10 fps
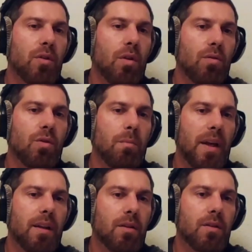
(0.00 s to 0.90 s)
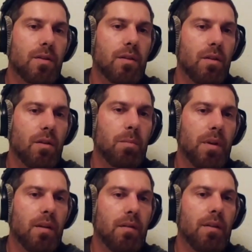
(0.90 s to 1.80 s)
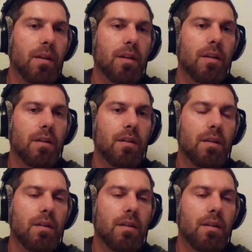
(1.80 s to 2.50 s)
you have to go to makers.pev.